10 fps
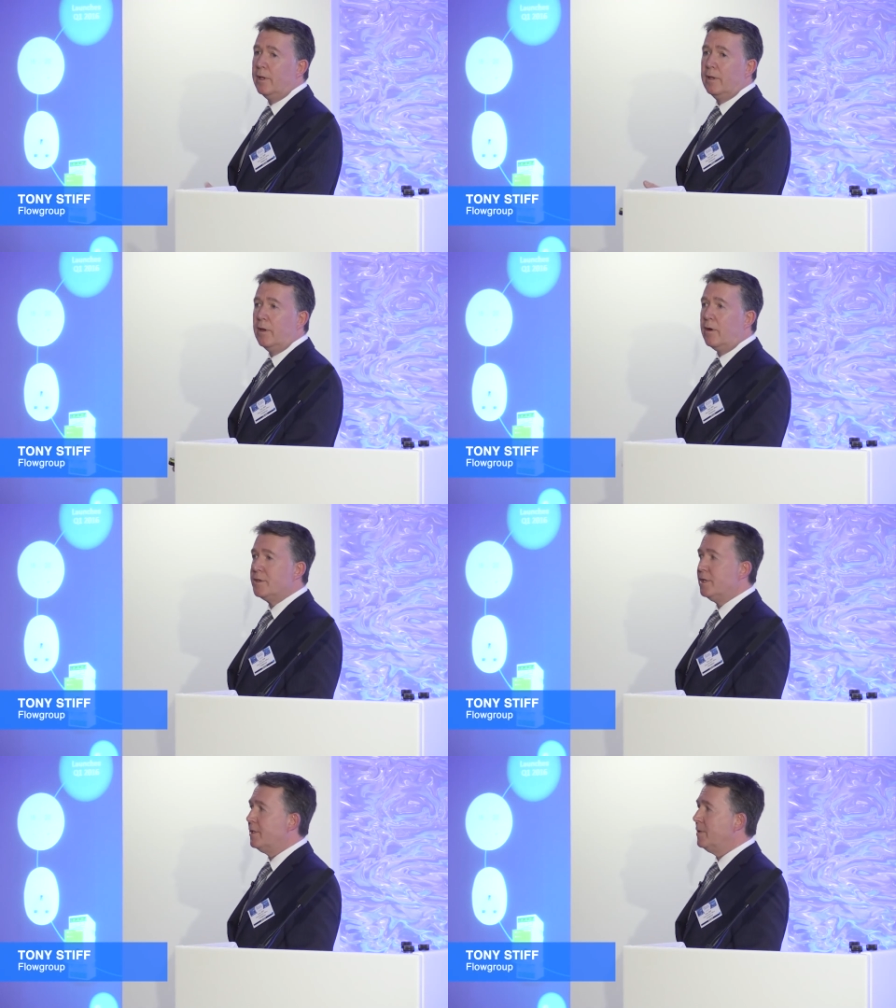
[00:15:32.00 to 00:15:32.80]
of the
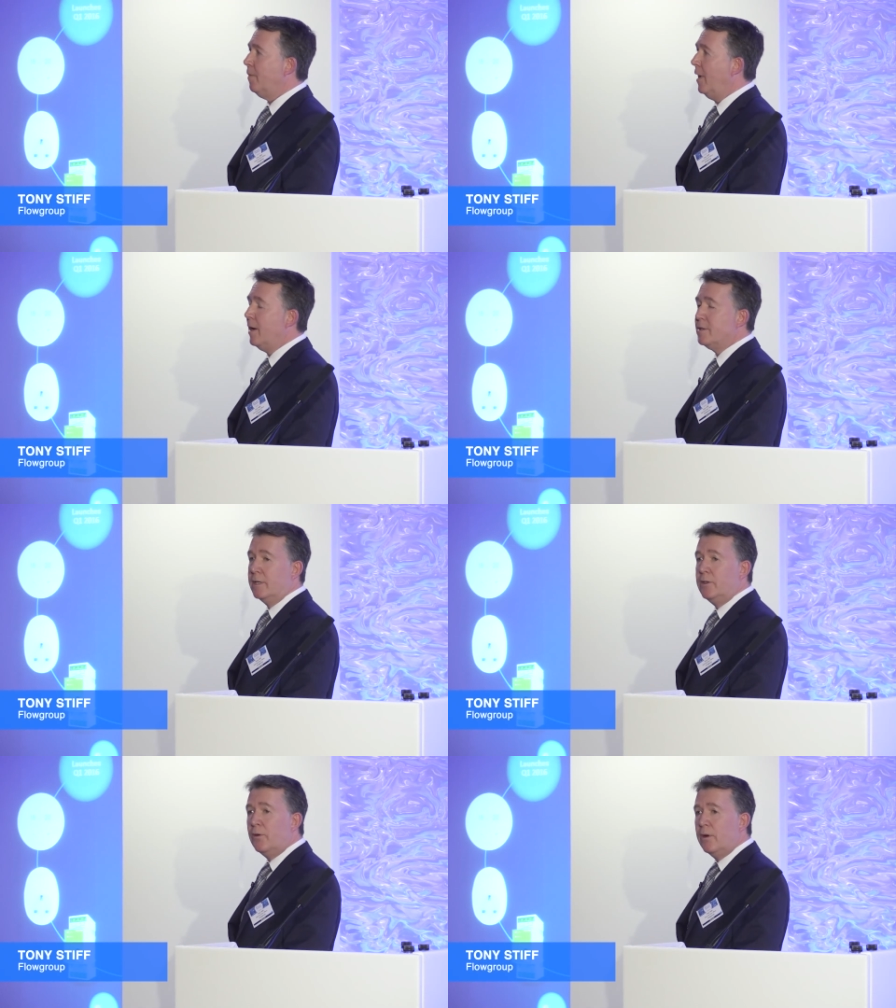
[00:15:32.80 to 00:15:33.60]
largest players
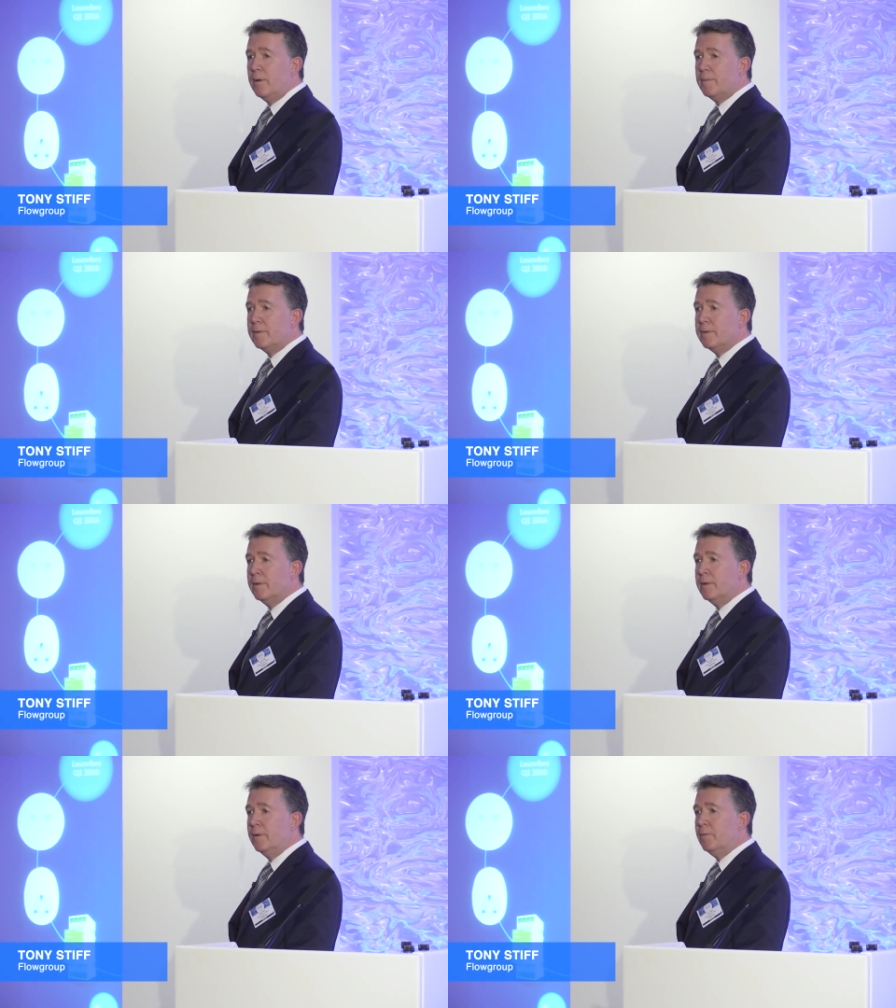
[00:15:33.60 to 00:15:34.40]
in Europe.
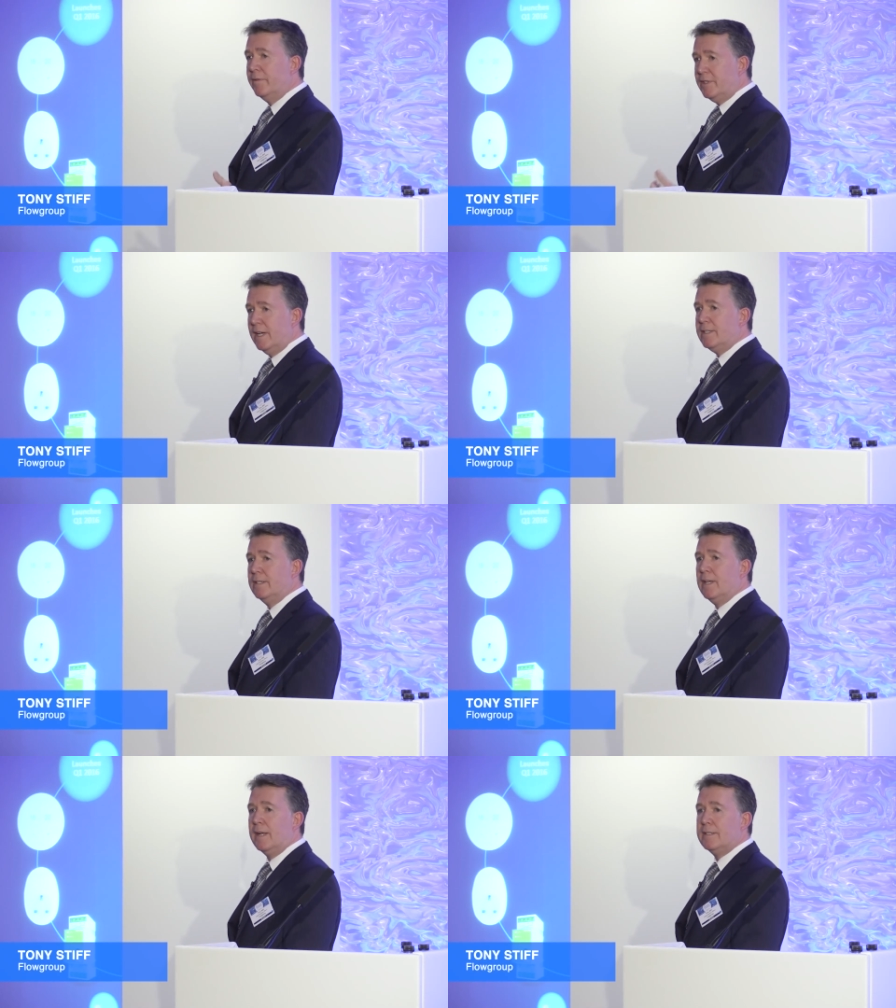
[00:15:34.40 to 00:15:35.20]
We've
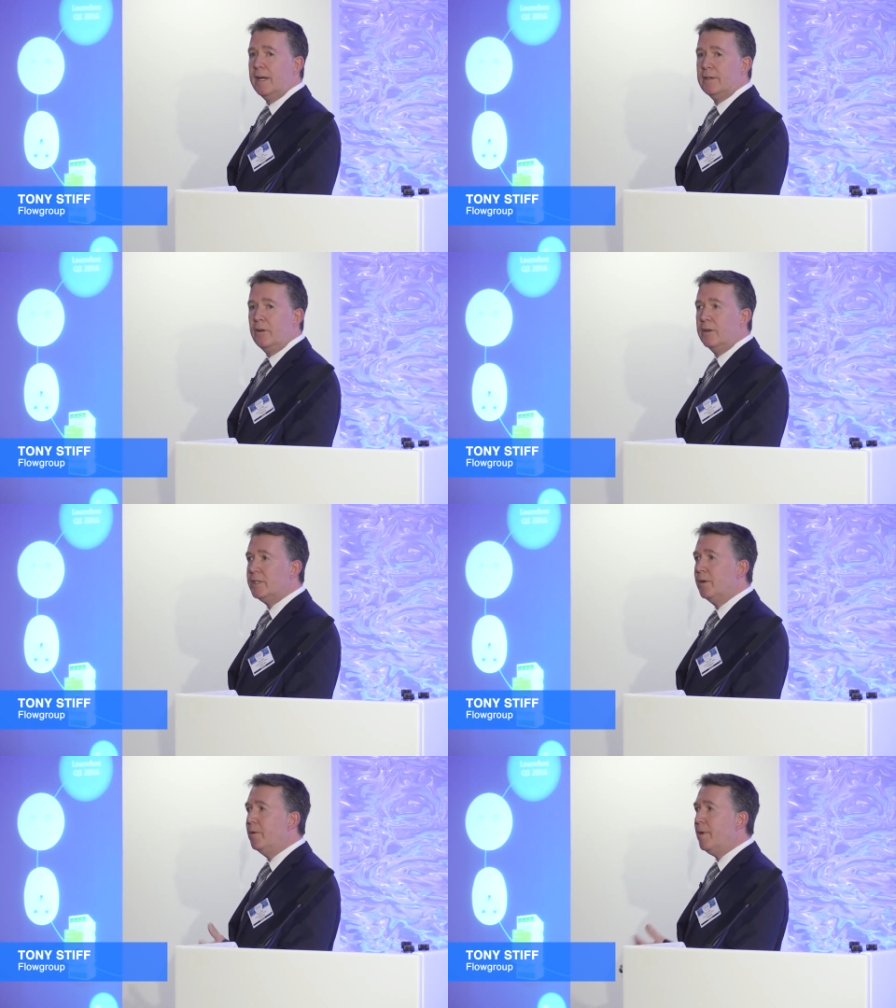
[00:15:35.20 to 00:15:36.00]
tested that
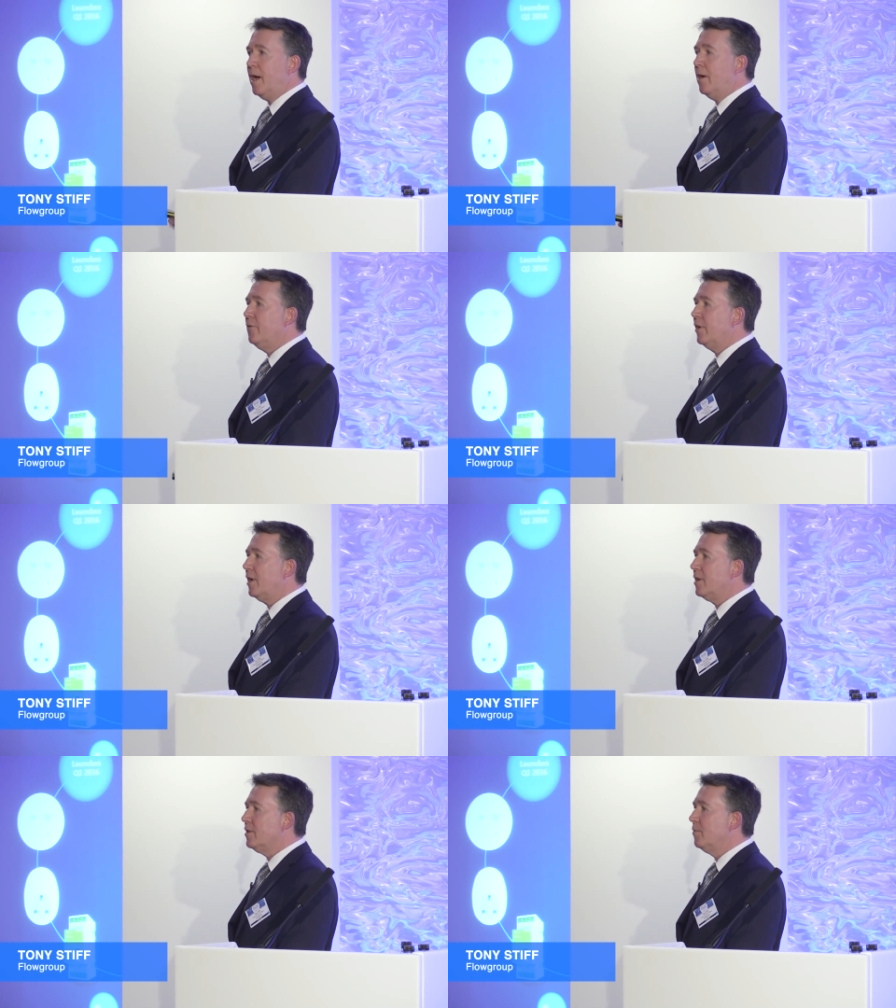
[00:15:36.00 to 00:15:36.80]
technology with about one hundred
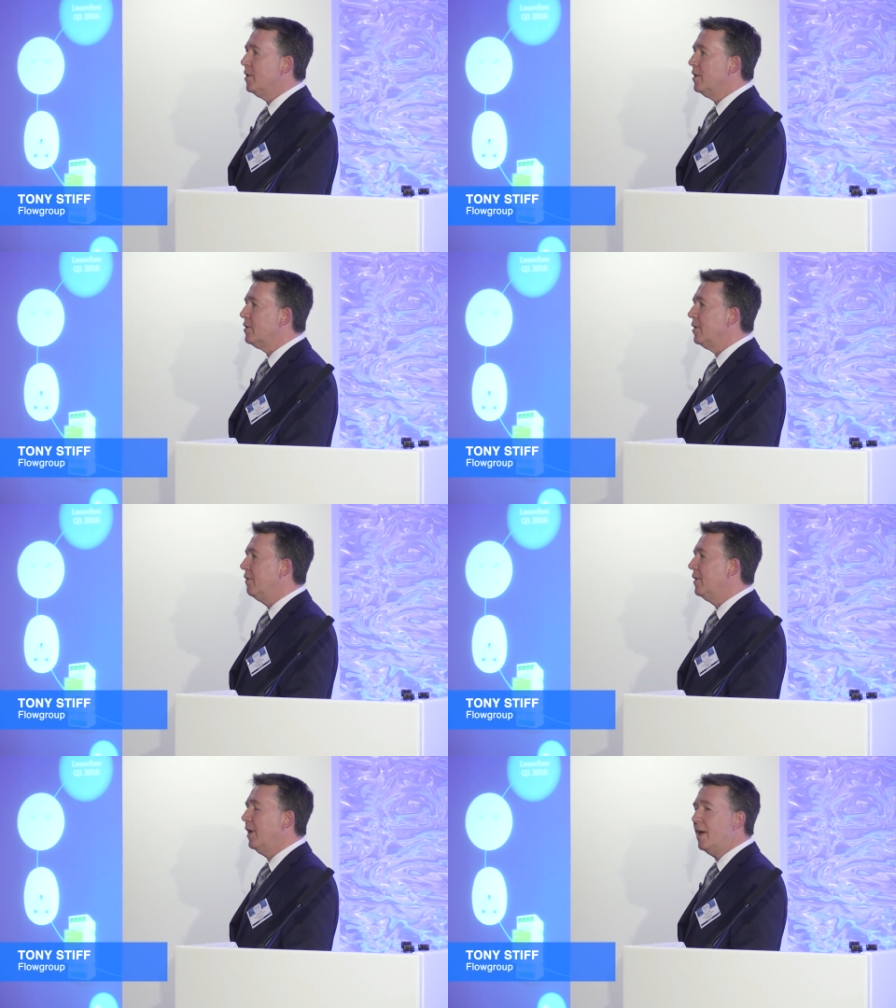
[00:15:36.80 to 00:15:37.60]
customers
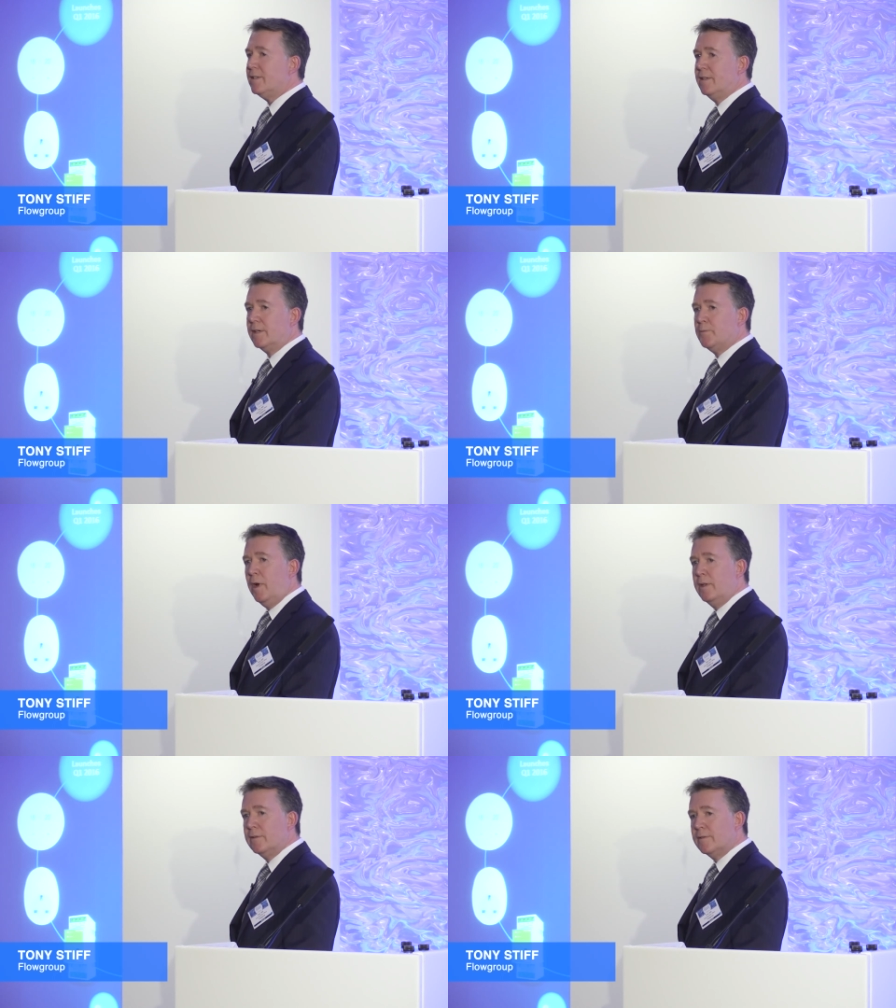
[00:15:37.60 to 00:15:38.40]
over the last six
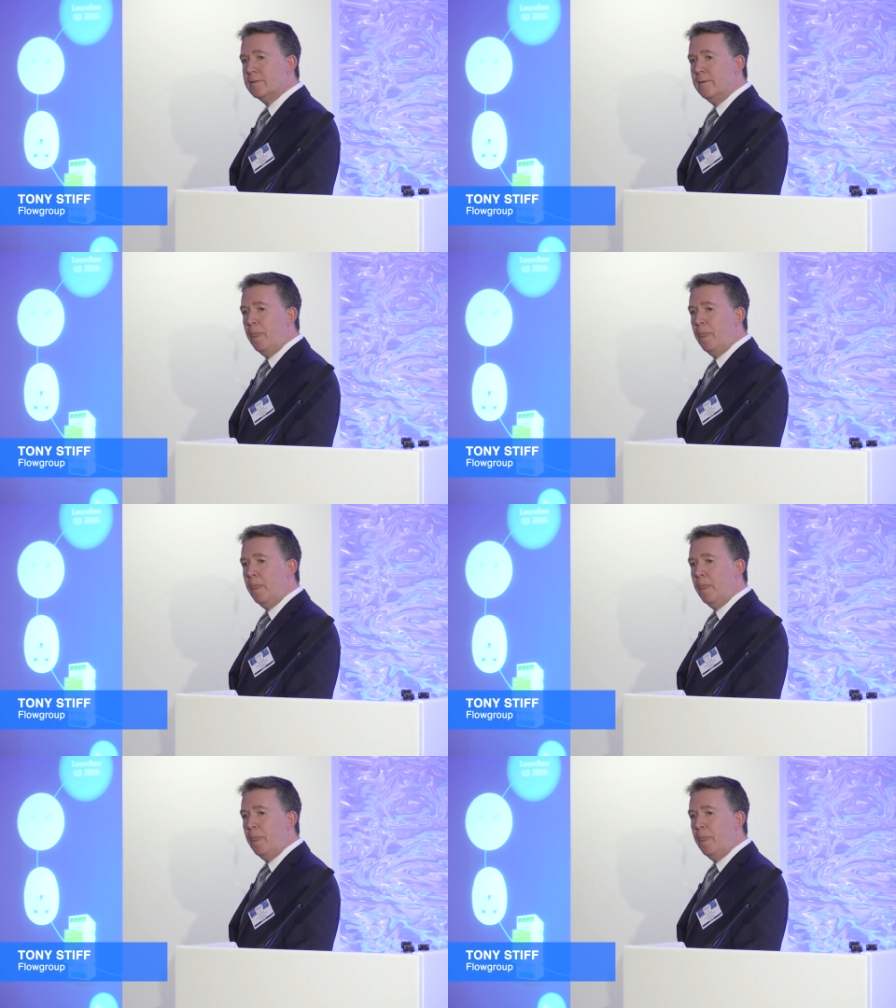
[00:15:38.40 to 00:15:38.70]
months.